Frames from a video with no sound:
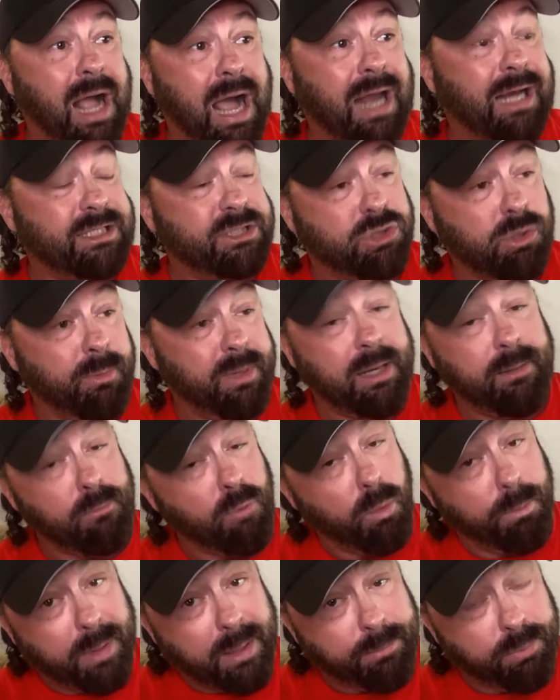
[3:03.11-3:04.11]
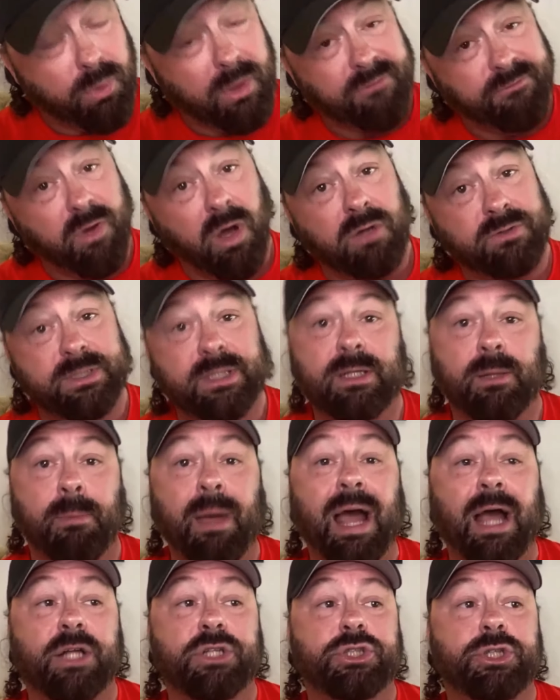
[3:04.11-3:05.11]
out of so many more people involved in the
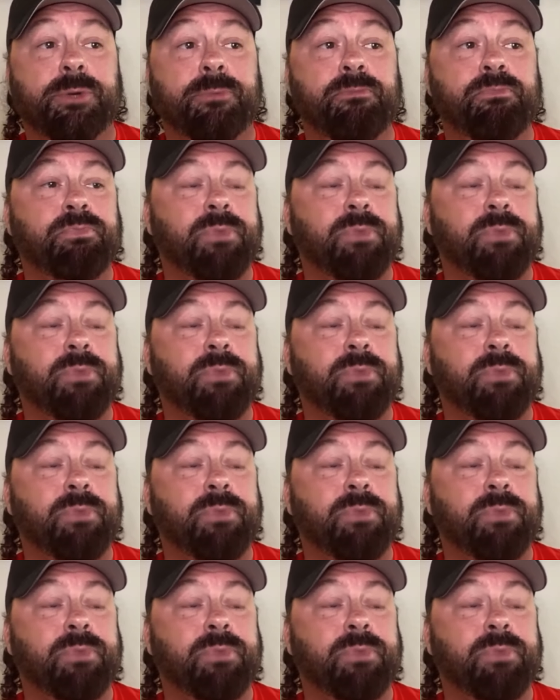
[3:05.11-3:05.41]
match.